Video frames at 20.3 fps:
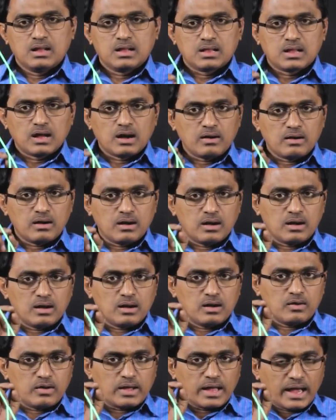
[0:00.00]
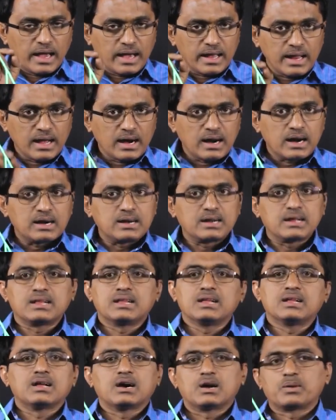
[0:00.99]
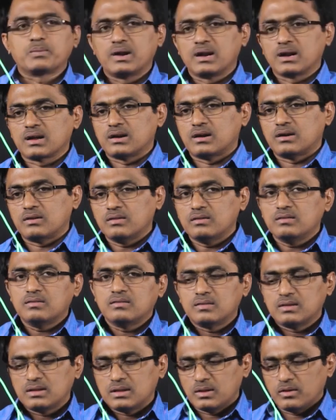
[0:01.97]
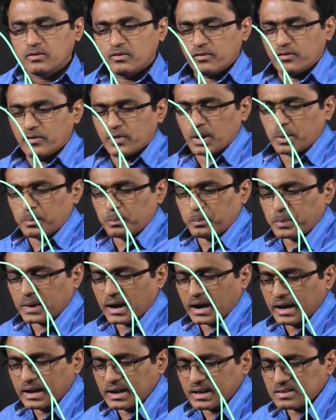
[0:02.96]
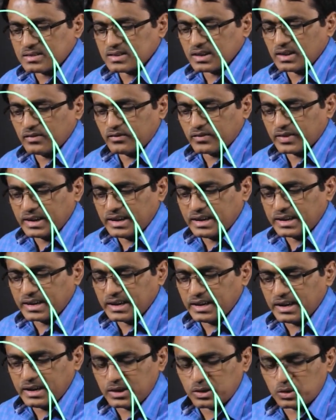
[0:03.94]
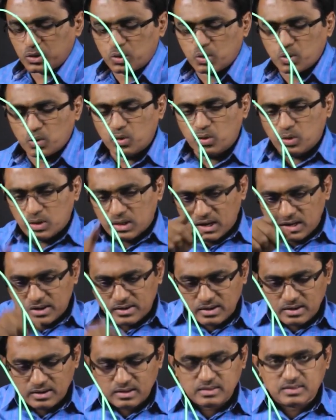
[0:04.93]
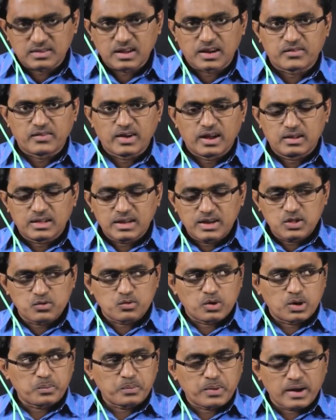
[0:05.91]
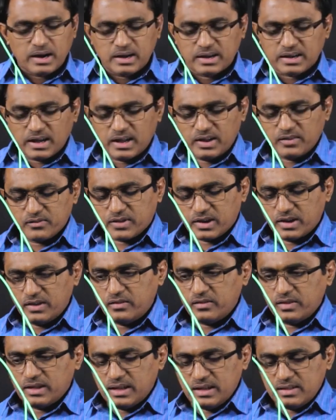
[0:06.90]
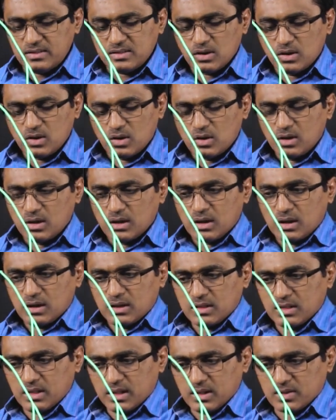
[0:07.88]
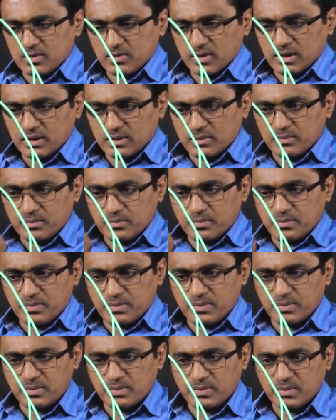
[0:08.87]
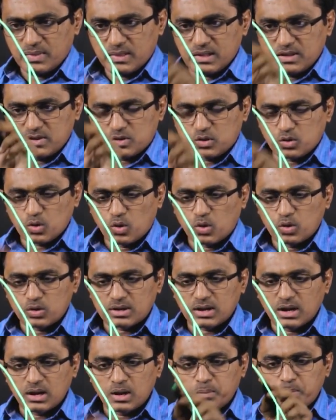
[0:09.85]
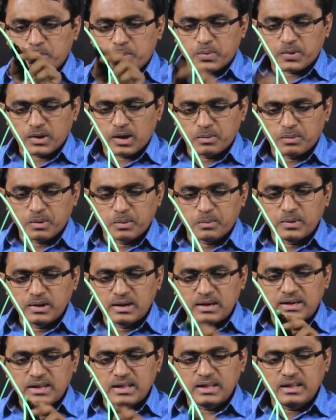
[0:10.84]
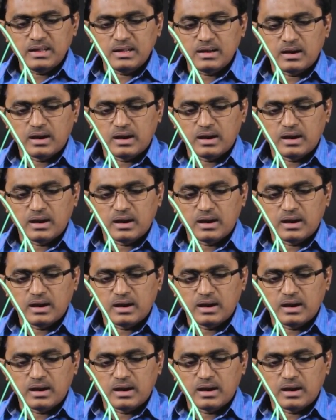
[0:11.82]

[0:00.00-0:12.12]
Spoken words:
the area under the normal curve from minus infinity to that z value, that is 1.95, is this one. This total probability